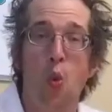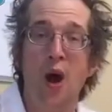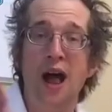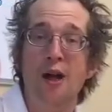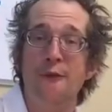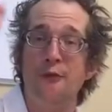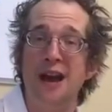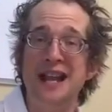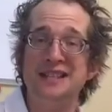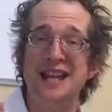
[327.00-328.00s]
Well,
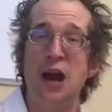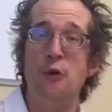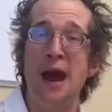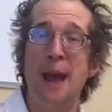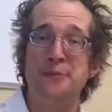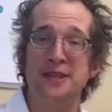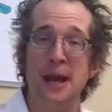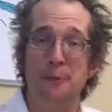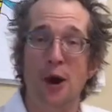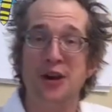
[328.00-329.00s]
friends, that wraps
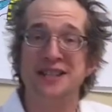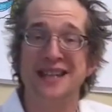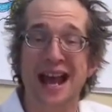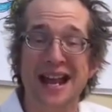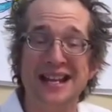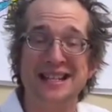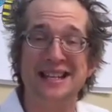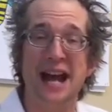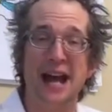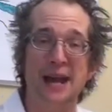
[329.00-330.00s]
up our science
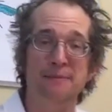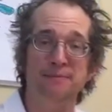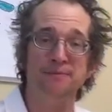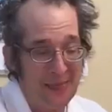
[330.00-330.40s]
time.